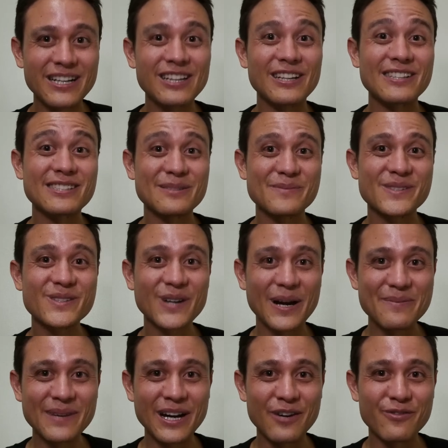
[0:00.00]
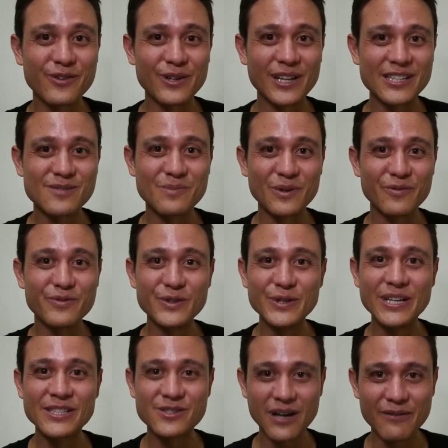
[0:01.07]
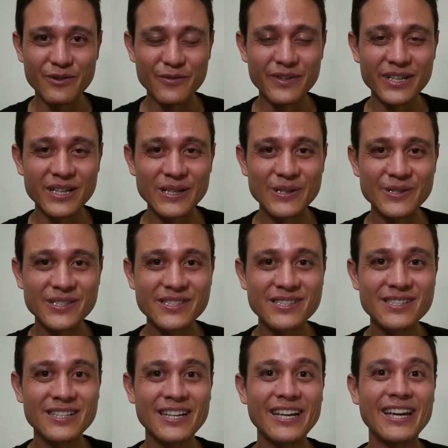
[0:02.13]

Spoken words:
click subscribe now for lots more food and travel videos.